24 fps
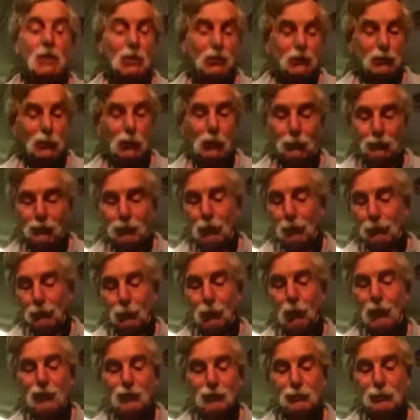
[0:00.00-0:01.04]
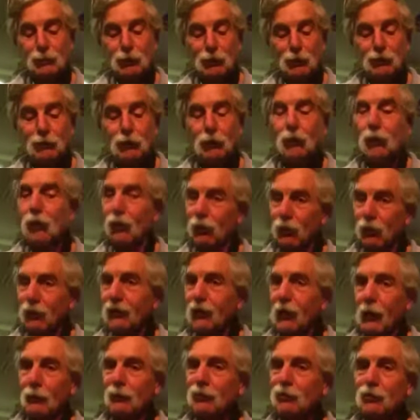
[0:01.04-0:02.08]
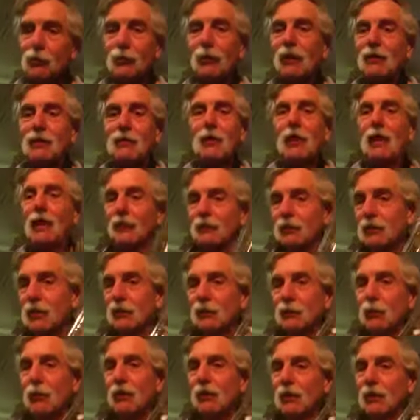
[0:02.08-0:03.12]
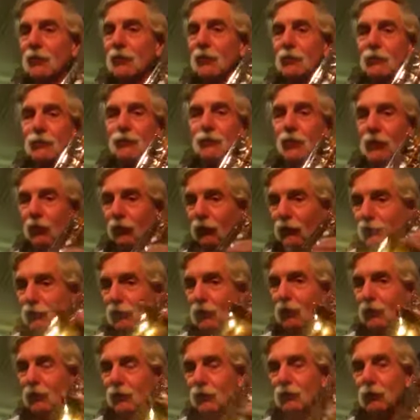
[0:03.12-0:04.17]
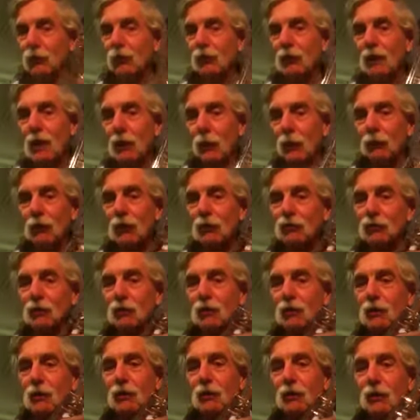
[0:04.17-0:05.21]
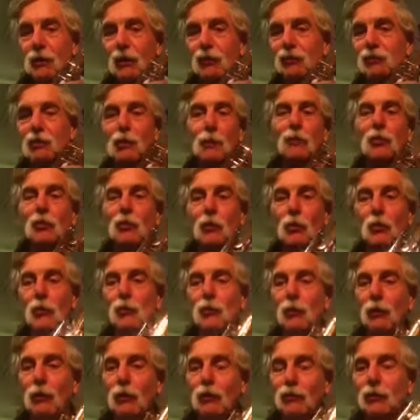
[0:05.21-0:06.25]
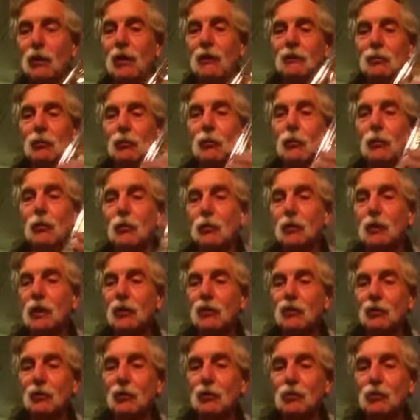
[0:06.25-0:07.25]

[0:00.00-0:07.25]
So Plays beautiful, ergonomics are right there, everything's right under your fingers. So you're not reaching, and on some of the old horns you have to do all kinds of